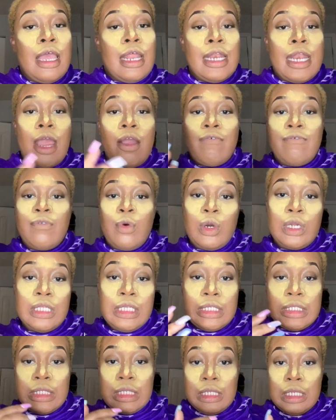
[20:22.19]
Now for
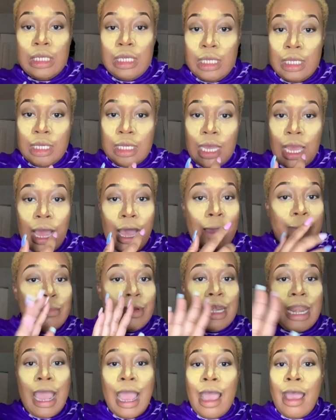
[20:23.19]
this look,
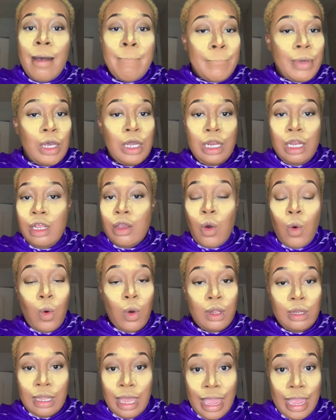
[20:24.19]
I'm not putting
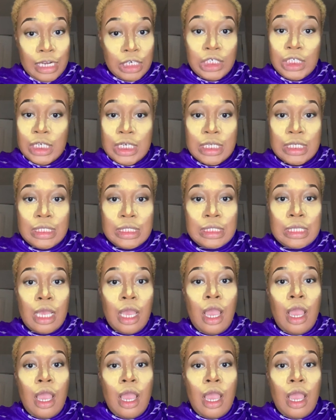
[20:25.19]
on lashes.